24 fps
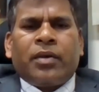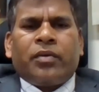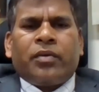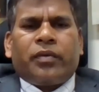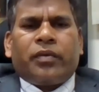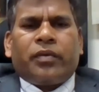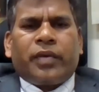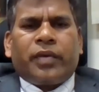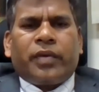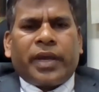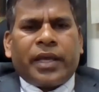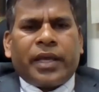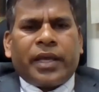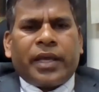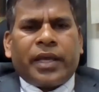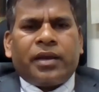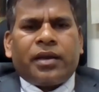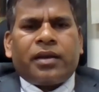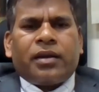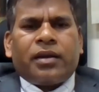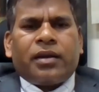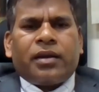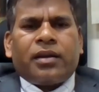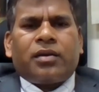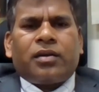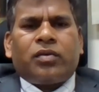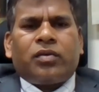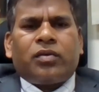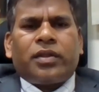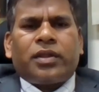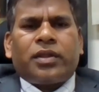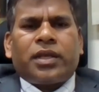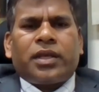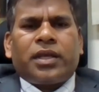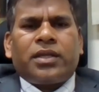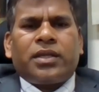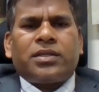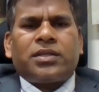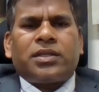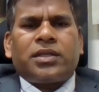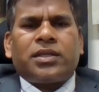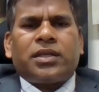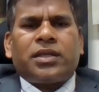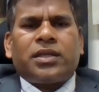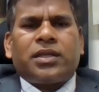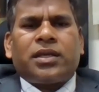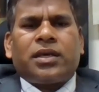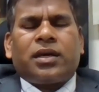where there
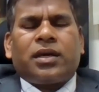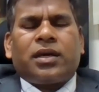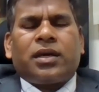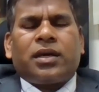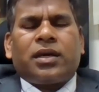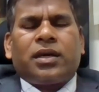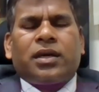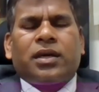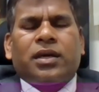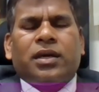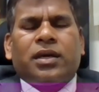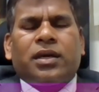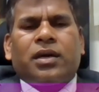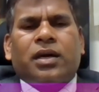is a